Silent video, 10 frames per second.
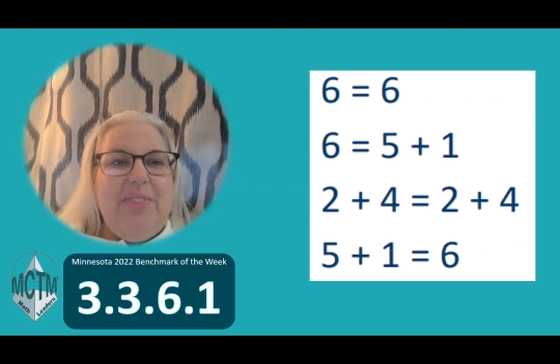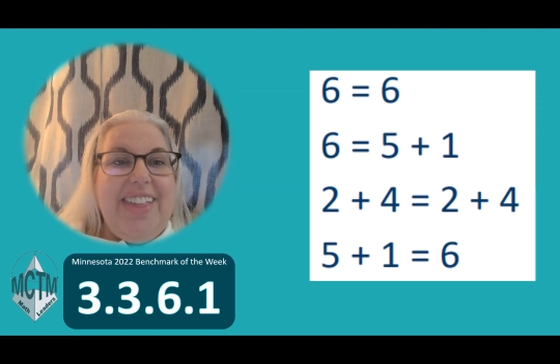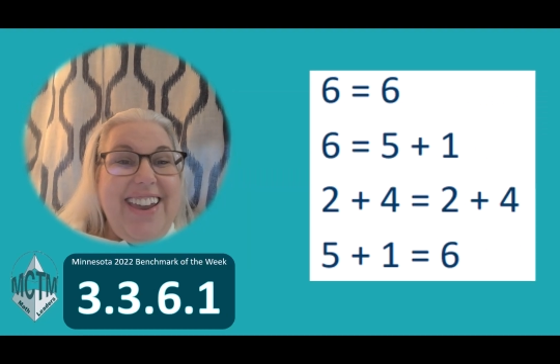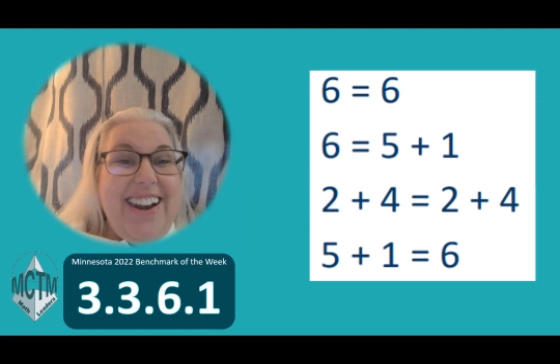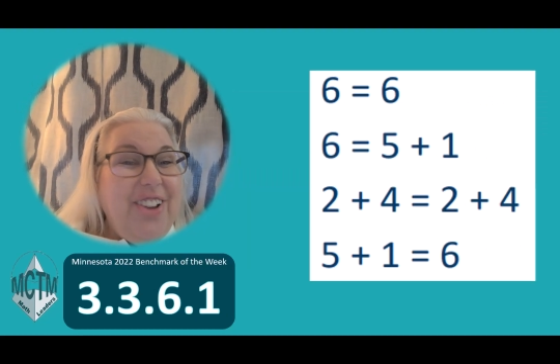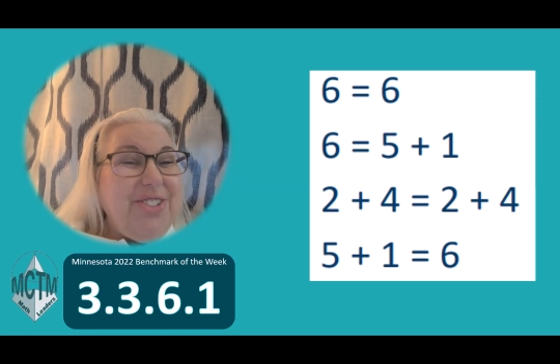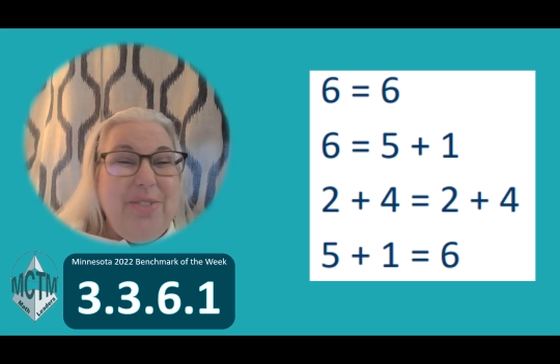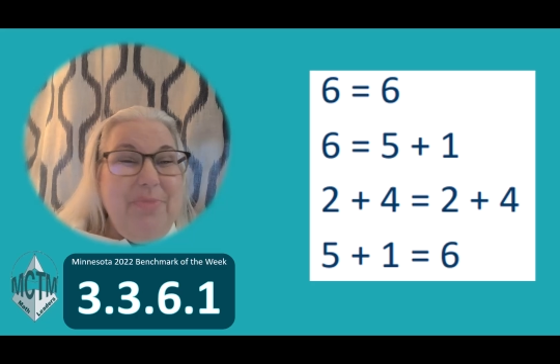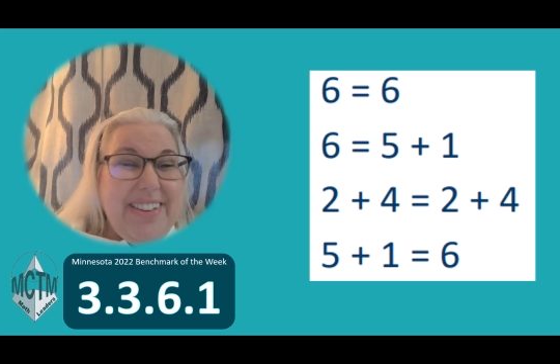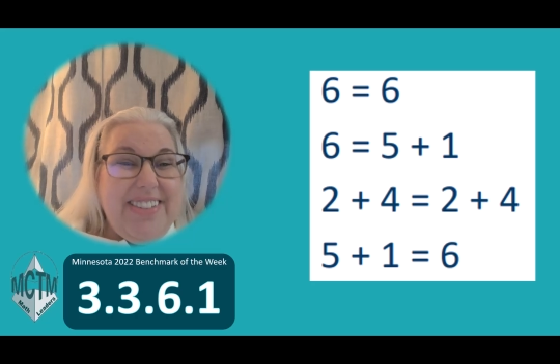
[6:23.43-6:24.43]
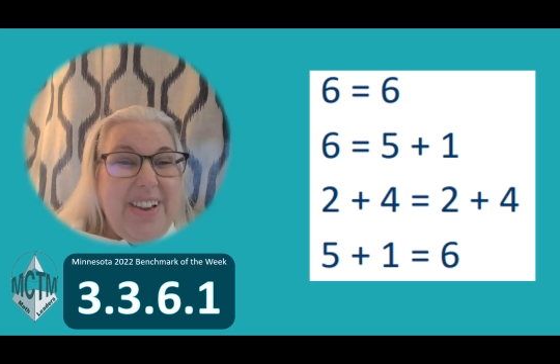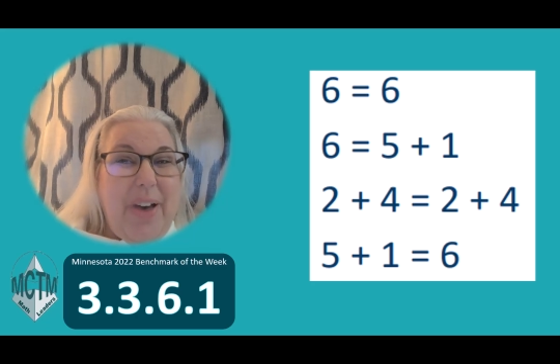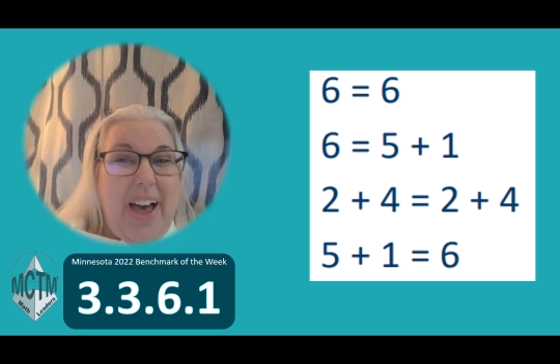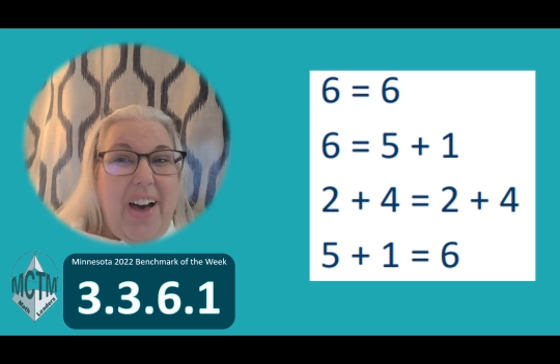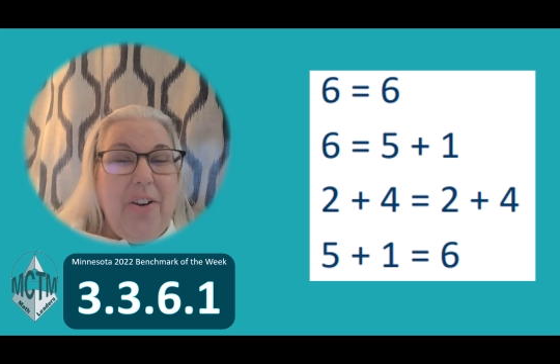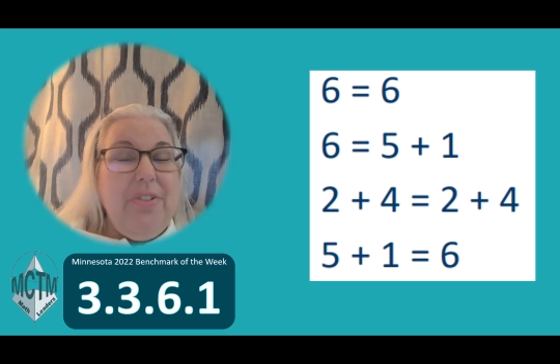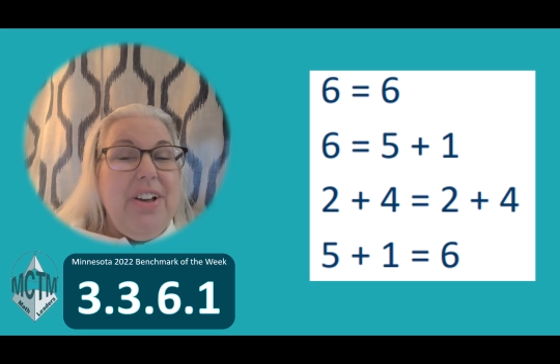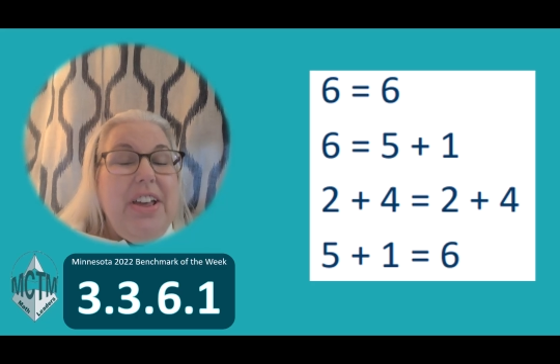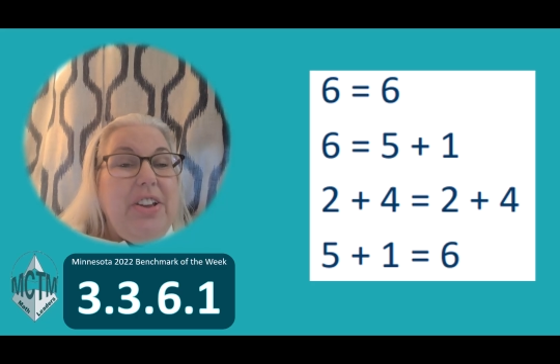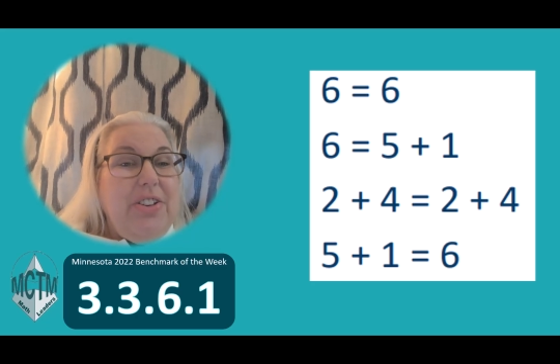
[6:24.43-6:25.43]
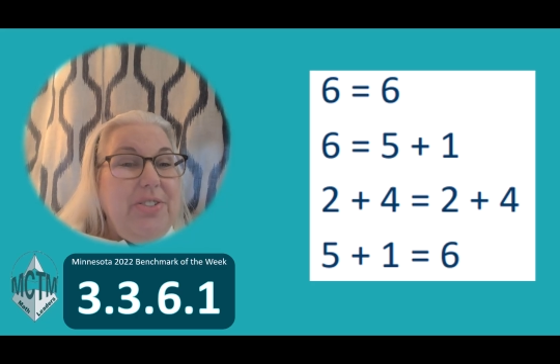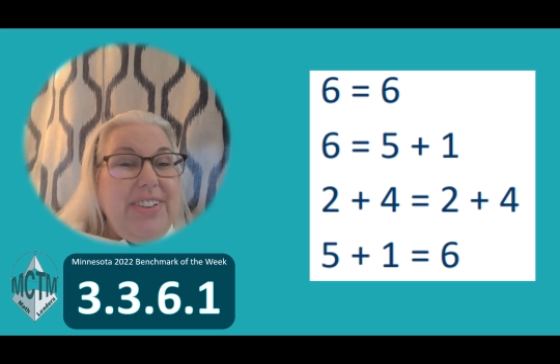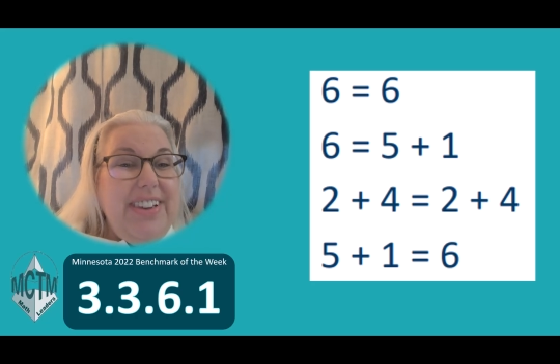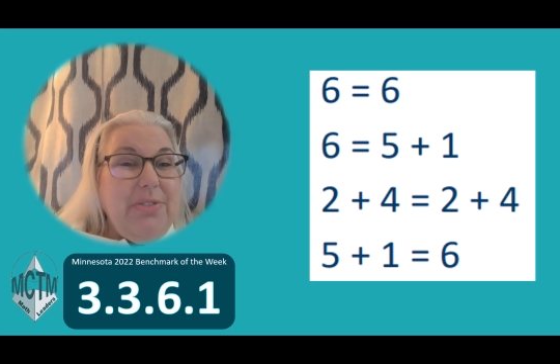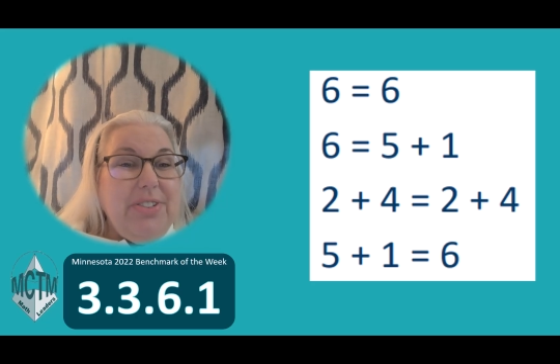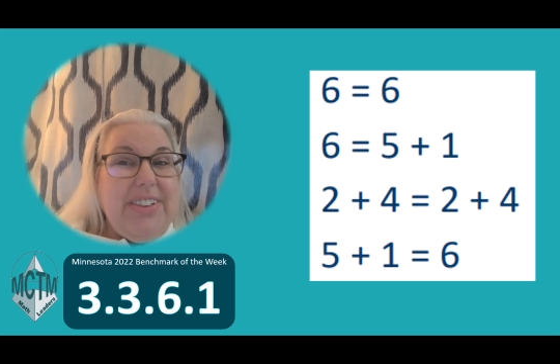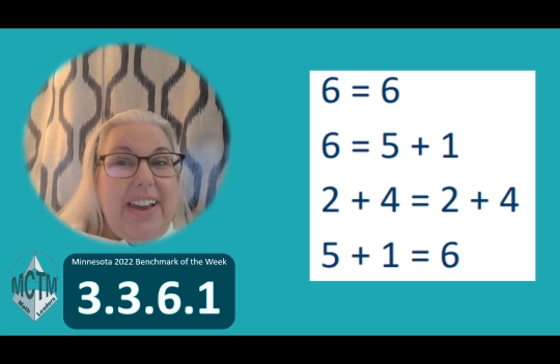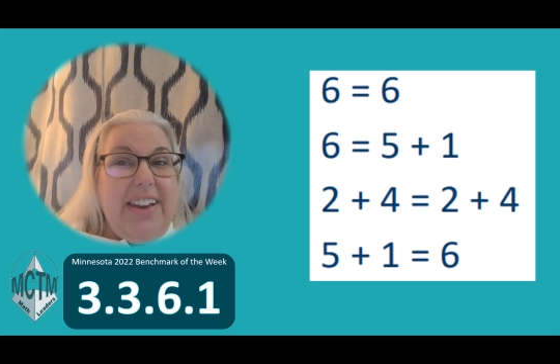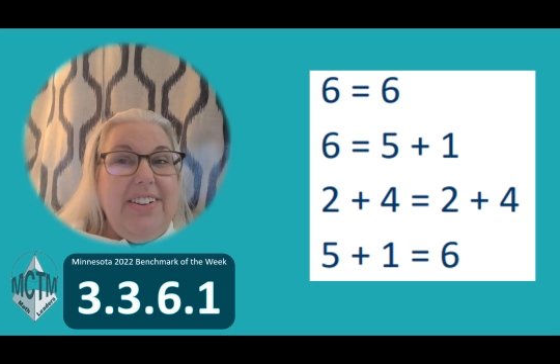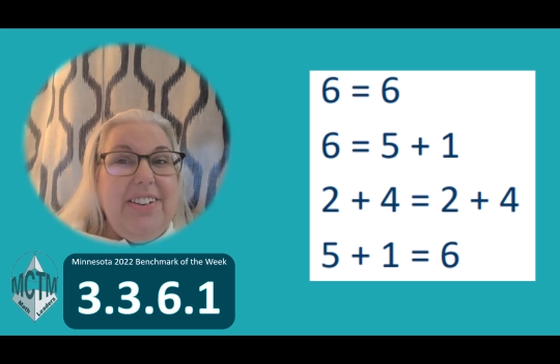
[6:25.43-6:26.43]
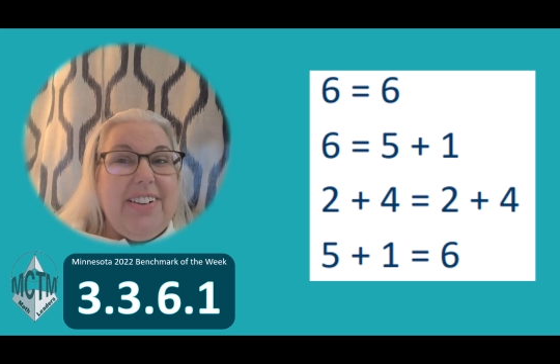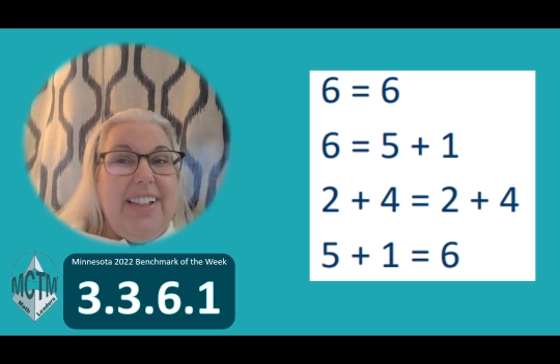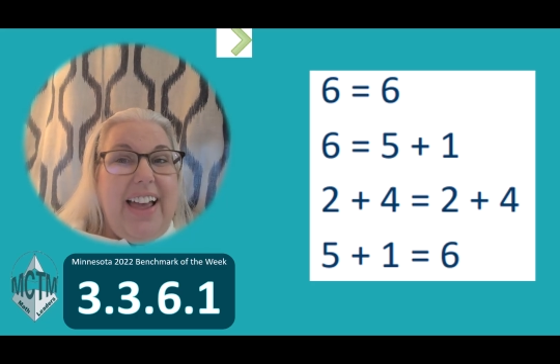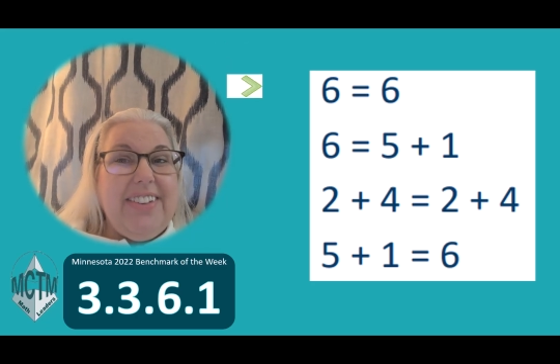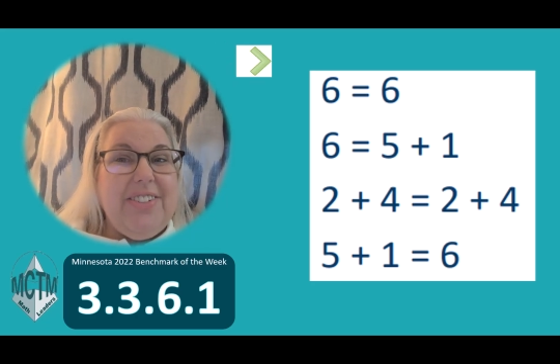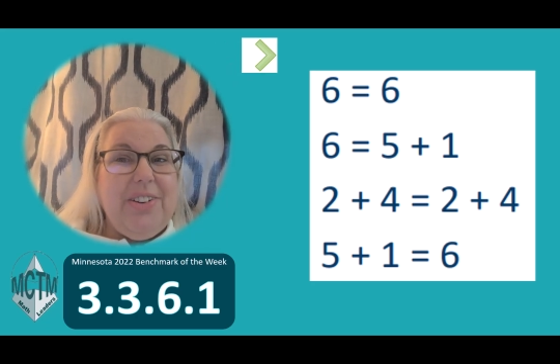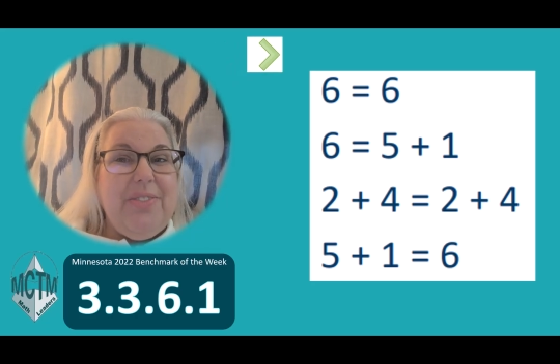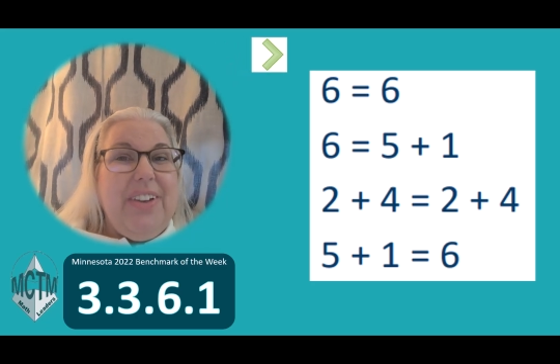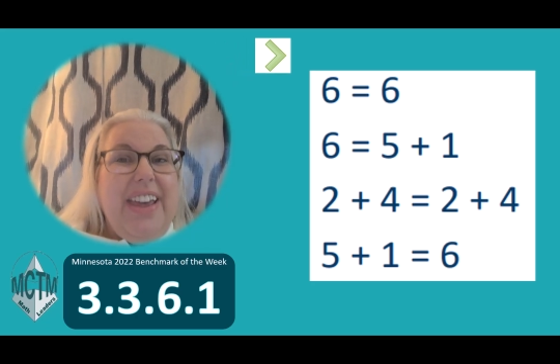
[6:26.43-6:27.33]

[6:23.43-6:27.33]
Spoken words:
And then also mix up how you use the equal sign in your classroom.